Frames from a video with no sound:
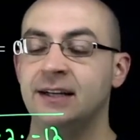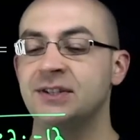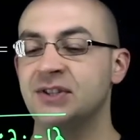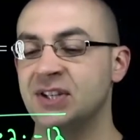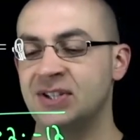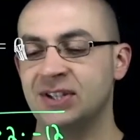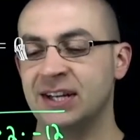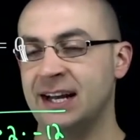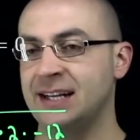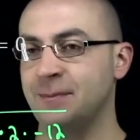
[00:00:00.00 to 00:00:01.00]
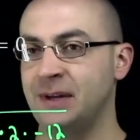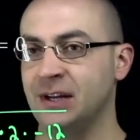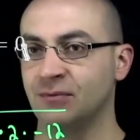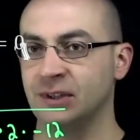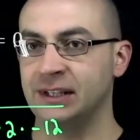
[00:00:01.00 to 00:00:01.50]
So this is going to end up being
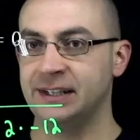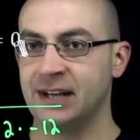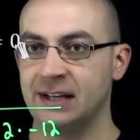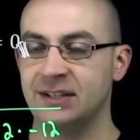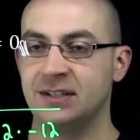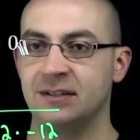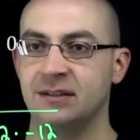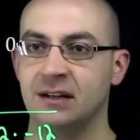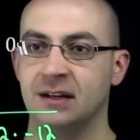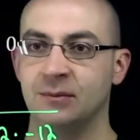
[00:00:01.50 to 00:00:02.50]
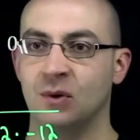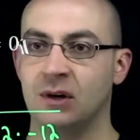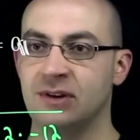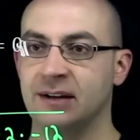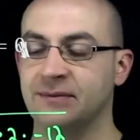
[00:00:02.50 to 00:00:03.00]
a really nice
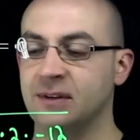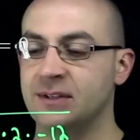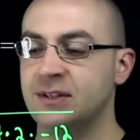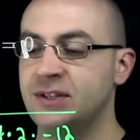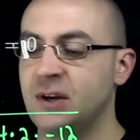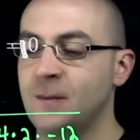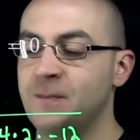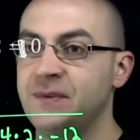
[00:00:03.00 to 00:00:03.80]
quadratic for us. So